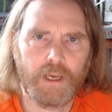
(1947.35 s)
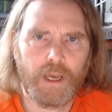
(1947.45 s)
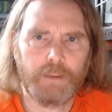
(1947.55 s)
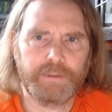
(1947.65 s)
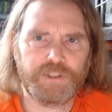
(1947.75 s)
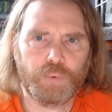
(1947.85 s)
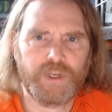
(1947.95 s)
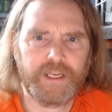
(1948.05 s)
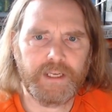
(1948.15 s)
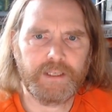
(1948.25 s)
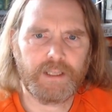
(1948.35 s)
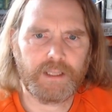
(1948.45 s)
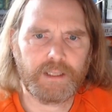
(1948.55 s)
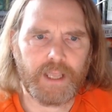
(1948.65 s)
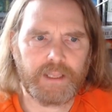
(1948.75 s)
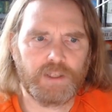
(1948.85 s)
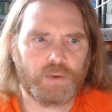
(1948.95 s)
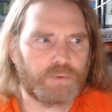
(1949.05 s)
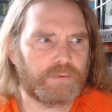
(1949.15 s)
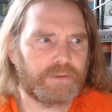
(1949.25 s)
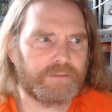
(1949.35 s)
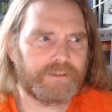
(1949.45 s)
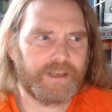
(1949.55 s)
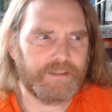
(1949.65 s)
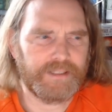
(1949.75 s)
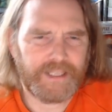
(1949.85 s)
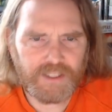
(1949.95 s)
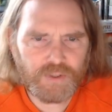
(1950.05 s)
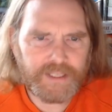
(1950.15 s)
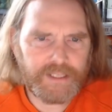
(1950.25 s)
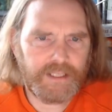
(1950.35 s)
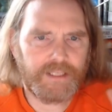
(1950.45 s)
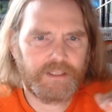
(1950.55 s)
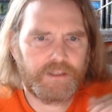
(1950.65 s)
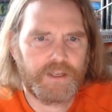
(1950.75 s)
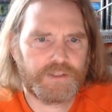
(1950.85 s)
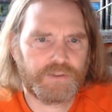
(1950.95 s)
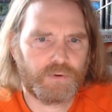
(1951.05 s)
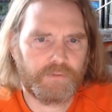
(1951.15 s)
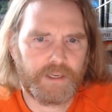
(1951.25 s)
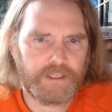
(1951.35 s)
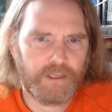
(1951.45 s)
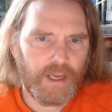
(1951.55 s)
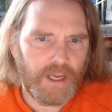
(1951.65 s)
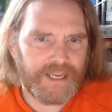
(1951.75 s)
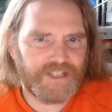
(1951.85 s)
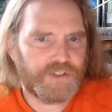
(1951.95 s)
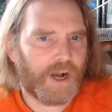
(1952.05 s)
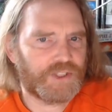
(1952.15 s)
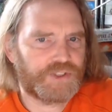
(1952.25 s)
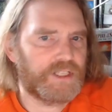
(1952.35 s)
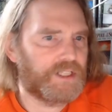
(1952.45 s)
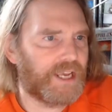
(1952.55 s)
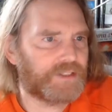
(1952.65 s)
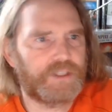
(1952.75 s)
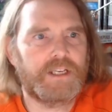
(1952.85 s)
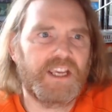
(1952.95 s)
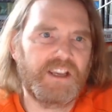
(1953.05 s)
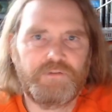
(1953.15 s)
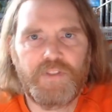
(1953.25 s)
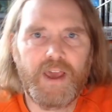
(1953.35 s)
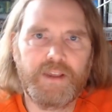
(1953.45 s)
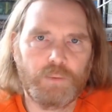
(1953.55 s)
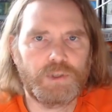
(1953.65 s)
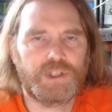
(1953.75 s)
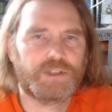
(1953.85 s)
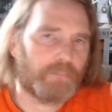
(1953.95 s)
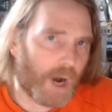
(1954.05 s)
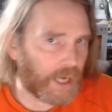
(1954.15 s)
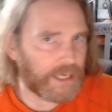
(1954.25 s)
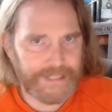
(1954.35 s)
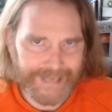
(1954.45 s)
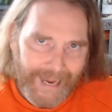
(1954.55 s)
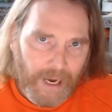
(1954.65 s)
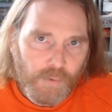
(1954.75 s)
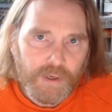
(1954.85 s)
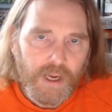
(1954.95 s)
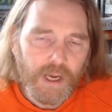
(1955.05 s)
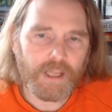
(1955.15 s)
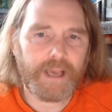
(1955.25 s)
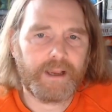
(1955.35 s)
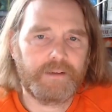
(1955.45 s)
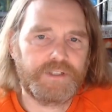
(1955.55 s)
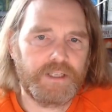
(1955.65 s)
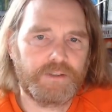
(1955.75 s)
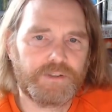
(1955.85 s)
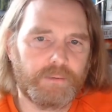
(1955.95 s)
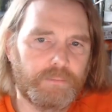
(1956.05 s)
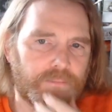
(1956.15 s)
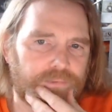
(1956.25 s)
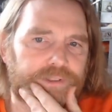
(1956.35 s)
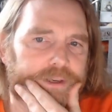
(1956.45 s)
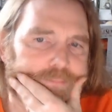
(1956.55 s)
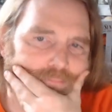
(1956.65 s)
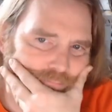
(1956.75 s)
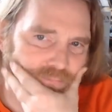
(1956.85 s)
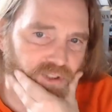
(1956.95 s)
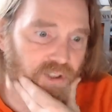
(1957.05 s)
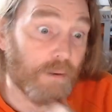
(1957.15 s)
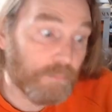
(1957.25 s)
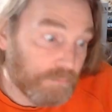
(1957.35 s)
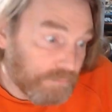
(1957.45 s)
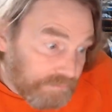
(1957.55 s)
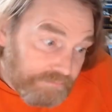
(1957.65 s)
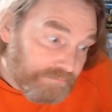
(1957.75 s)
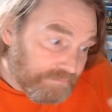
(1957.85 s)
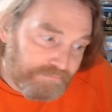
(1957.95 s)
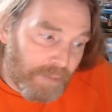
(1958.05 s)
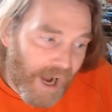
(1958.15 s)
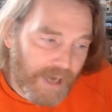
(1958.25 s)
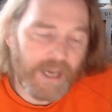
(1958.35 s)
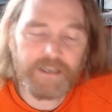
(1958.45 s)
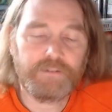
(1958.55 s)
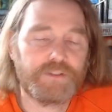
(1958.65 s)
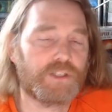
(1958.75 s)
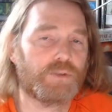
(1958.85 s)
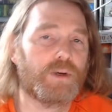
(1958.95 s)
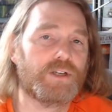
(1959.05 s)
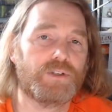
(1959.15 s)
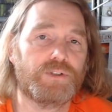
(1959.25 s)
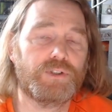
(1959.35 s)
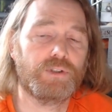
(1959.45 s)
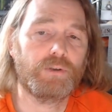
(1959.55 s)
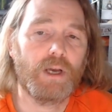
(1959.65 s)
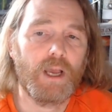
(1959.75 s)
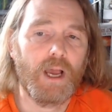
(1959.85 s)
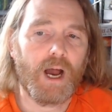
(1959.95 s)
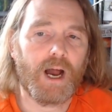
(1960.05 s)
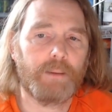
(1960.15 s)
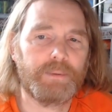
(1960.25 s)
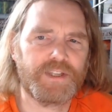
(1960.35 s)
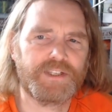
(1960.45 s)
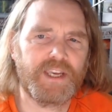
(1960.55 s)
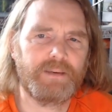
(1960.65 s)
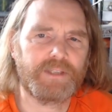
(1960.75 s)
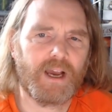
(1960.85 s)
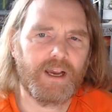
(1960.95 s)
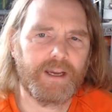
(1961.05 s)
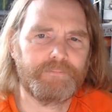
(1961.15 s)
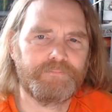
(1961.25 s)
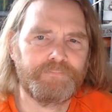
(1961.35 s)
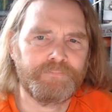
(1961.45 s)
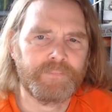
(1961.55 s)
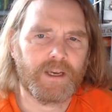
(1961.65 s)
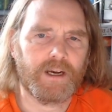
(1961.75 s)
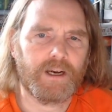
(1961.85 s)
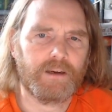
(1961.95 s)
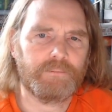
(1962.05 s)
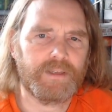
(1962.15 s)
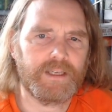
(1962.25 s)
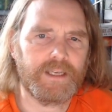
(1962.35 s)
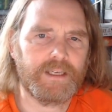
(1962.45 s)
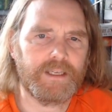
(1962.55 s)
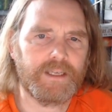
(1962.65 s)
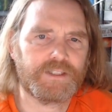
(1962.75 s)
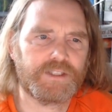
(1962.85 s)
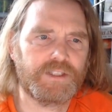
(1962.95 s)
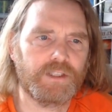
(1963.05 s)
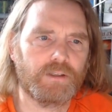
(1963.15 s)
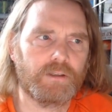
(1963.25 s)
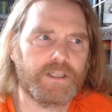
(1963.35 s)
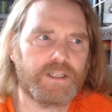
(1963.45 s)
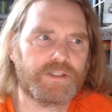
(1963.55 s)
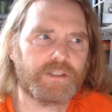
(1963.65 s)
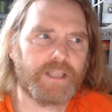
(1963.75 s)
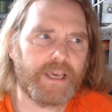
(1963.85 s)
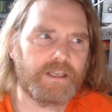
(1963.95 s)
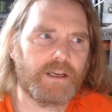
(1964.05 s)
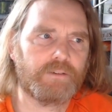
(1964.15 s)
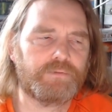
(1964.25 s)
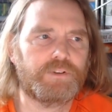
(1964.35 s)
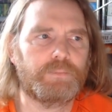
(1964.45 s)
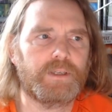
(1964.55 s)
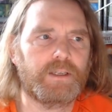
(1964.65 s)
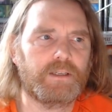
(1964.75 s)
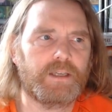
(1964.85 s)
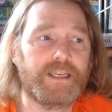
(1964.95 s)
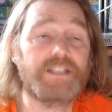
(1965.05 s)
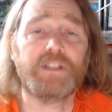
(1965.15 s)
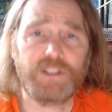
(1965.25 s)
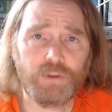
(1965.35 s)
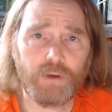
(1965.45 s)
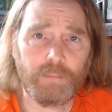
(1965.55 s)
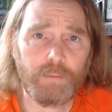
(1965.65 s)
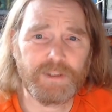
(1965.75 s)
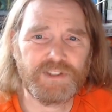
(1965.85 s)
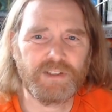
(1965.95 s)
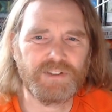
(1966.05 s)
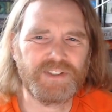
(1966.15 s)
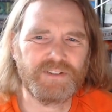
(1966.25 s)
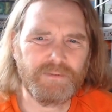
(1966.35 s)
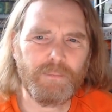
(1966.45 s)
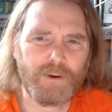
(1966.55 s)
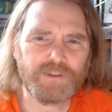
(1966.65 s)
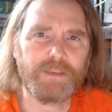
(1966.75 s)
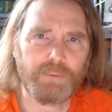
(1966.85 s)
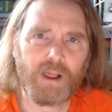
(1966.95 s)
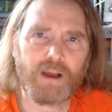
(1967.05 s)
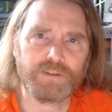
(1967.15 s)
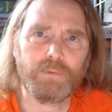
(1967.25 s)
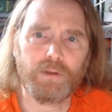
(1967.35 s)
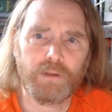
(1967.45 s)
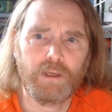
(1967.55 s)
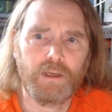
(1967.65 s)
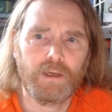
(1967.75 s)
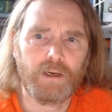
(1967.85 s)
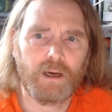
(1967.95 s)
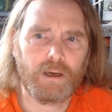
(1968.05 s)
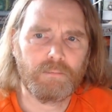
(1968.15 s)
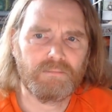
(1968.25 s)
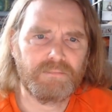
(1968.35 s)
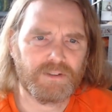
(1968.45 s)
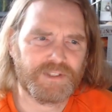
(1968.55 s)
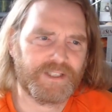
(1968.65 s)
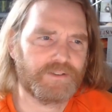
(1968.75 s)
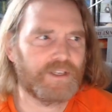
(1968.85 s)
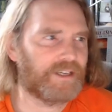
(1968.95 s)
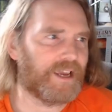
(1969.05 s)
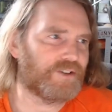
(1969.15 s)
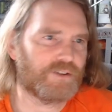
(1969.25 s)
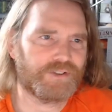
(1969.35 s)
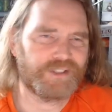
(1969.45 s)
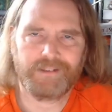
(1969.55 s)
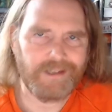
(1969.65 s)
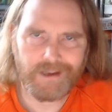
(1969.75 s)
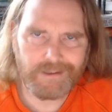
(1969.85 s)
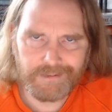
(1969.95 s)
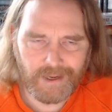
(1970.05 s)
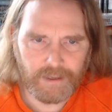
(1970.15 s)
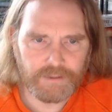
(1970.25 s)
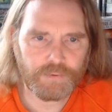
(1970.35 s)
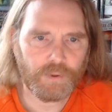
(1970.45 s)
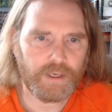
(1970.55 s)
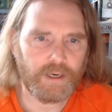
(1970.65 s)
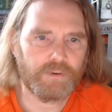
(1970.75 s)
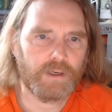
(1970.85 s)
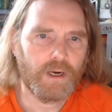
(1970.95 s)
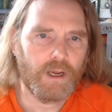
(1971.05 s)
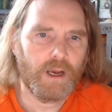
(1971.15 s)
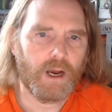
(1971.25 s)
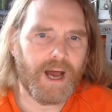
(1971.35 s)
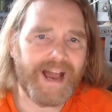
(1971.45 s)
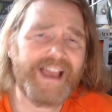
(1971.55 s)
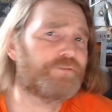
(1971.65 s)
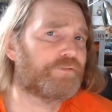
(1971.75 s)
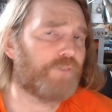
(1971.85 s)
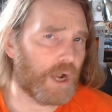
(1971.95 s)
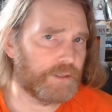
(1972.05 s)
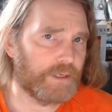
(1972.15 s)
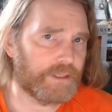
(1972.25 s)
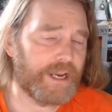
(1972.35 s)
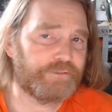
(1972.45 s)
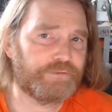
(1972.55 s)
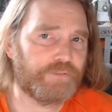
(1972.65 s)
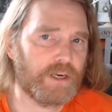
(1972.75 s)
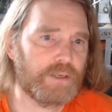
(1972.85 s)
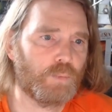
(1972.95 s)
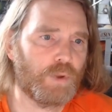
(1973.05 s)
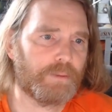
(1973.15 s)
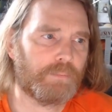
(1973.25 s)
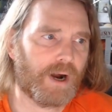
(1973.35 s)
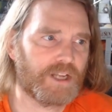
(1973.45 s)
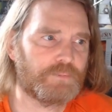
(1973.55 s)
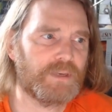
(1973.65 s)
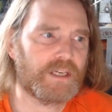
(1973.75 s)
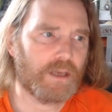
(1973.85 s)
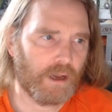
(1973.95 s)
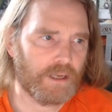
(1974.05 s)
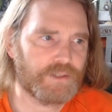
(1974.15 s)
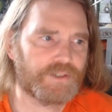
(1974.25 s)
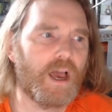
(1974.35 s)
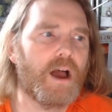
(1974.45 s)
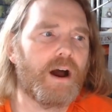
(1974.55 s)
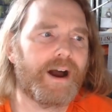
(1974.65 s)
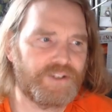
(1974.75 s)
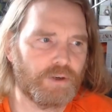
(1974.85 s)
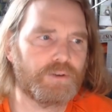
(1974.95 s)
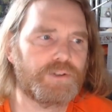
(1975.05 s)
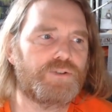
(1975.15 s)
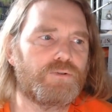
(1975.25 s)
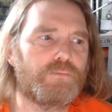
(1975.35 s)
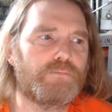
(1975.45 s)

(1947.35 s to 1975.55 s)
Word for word: between you know they didn't they didn't get into this sort of like exhausted nested if then that would just bog it down like I've seen some some some bot kind of situations do uh, but at the same time um, it, it still is light enough to be easily doable but still you know mostly plausible um, you know sam's the occasional silly edge case whatever uh, I had fun and I had fun with the bots because I chose to